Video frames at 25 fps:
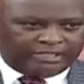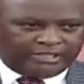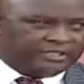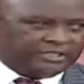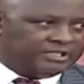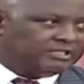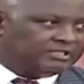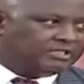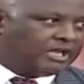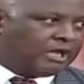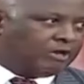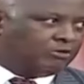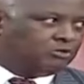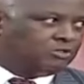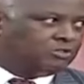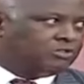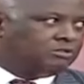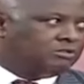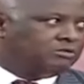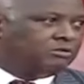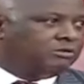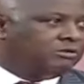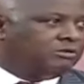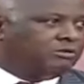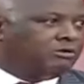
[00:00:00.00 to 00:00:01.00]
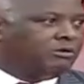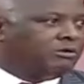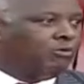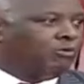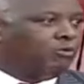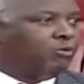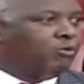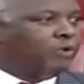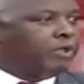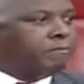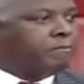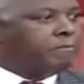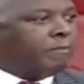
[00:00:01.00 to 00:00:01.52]
in this house.
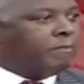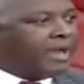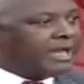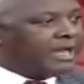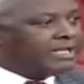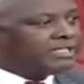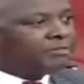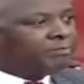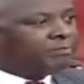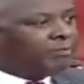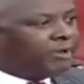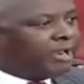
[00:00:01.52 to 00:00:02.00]
We must